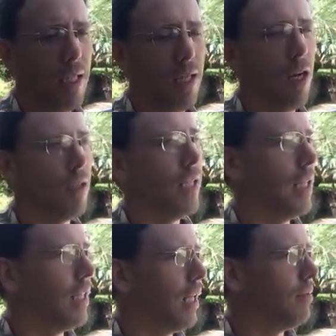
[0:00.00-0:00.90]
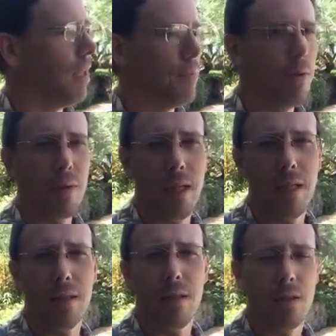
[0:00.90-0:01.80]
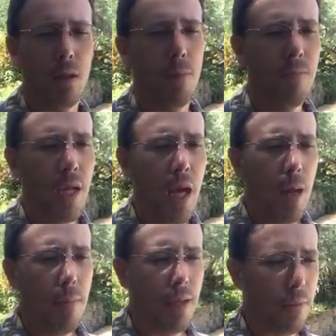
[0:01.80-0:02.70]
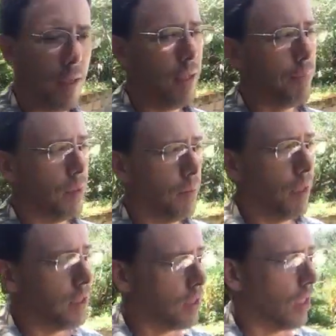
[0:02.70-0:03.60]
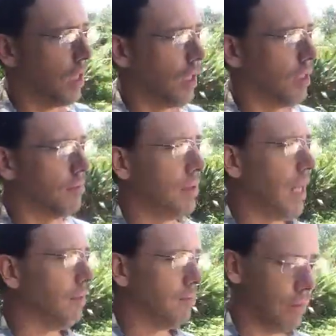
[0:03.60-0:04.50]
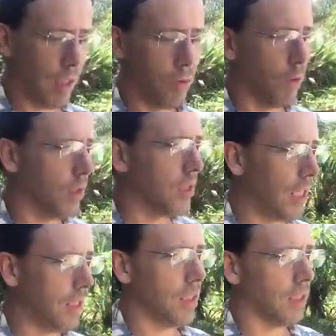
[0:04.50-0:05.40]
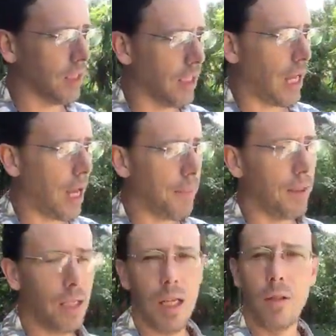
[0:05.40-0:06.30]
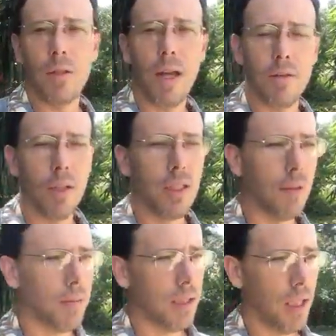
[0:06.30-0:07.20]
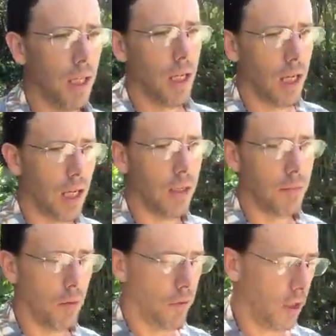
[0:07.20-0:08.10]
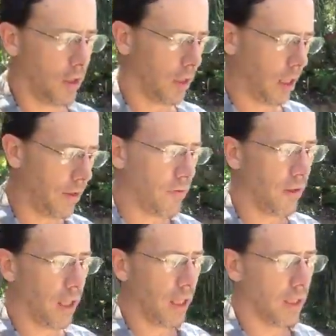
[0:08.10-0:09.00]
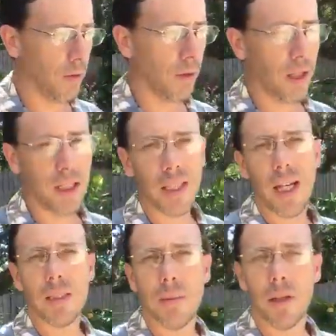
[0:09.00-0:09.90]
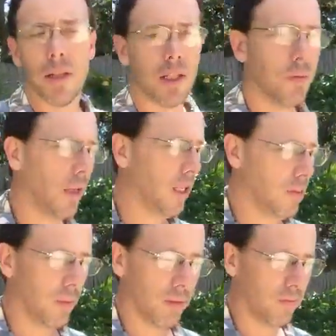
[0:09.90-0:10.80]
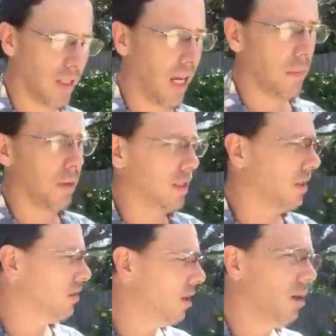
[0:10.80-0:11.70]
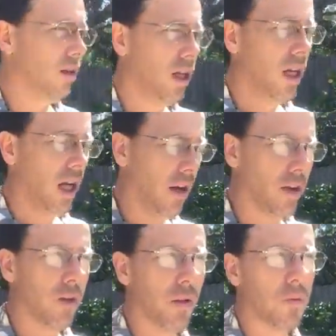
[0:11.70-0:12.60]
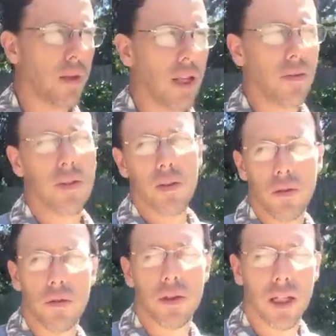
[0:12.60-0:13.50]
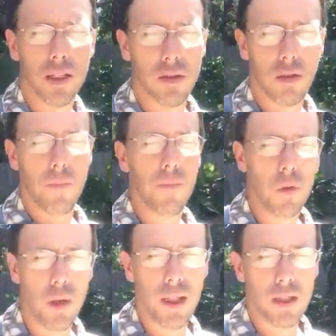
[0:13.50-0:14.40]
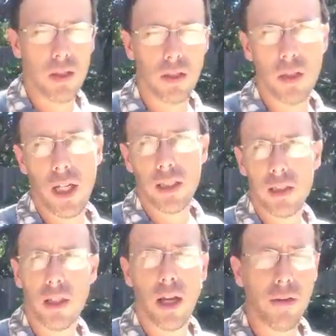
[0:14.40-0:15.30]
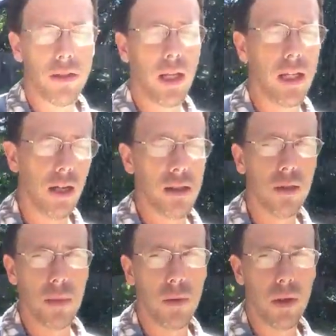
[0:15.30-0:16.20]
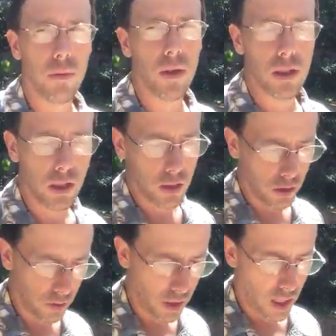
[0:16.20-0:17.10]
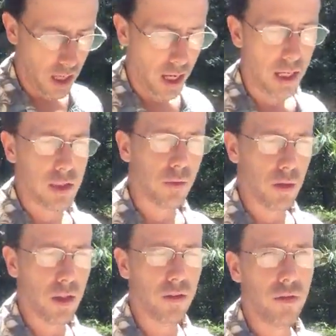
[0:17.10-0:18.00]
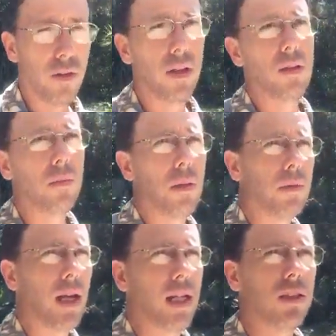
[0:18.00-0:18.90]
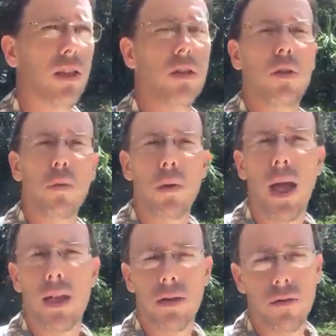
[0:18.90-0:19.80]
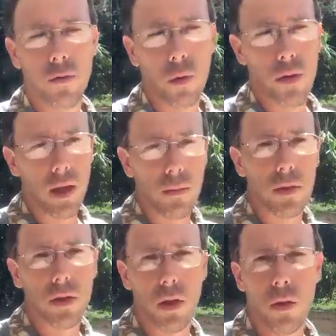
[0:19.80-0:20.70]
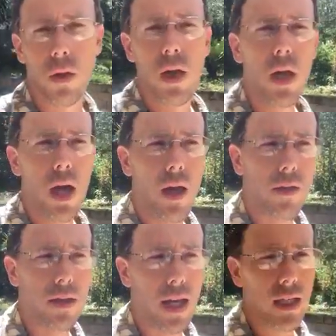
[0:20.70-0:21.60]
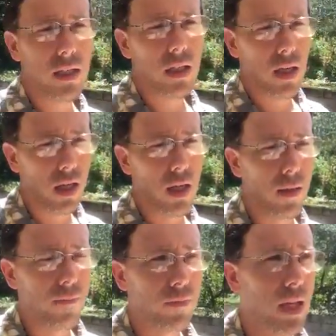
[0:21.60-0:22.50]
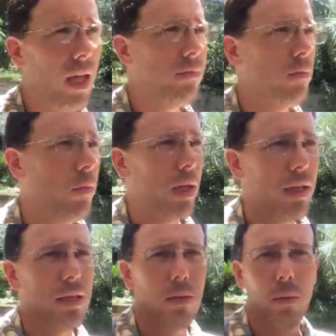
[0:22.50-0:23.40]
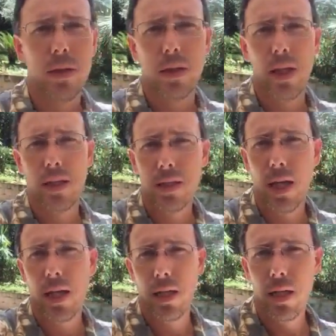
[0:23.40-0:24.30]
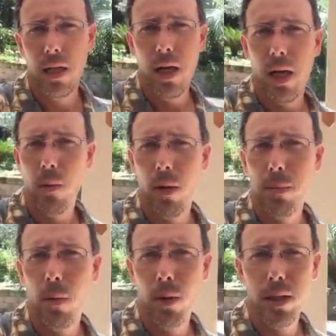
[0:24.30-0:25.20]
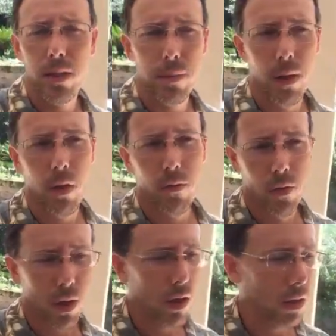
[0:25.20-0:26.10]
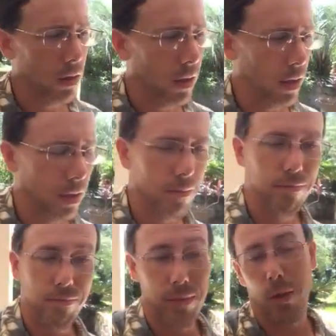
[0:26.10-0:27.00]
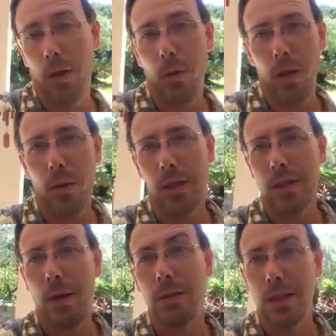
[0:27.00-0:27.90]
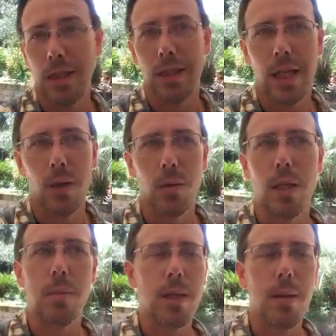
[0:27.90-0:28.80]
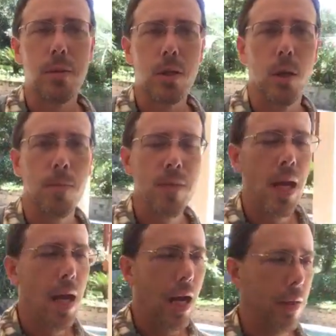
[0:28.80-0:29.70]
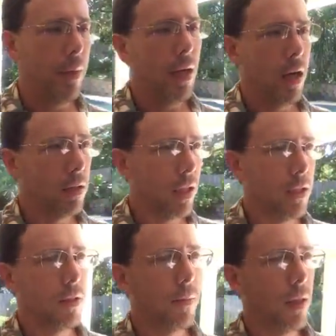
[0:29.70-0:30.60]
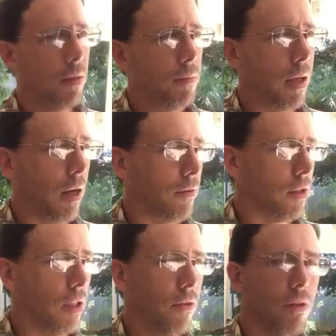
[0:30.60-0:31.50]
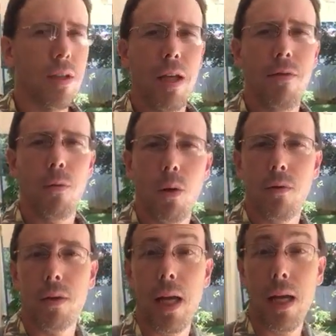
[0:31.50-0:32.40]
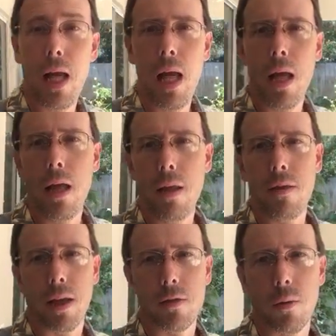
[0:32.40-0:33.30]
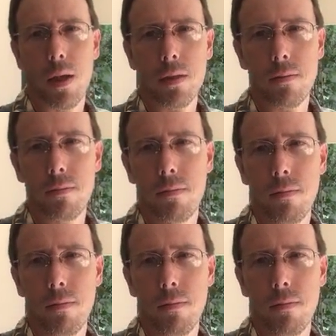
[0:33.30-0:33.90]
did all day today it was absolutely ridiculous so but anyway pretty much um, yeah it's one of those days things like that happen and you just have to accept it and move on with your life and realize i had some other things planned but not a big deal at all i got the rest of my life to do those things so you only get certain chance in your life to take care of somebody when they really need you and it's a really good feeling to be able to actually do that for them so other than that um, yeah like i said was a nice day at one point, but overall, um, don't know what it was because I was inside the whole damn time. So, anyway, I'll talk to you tomorrow. Have yourself a safe and wonderful day. Thanks for watching.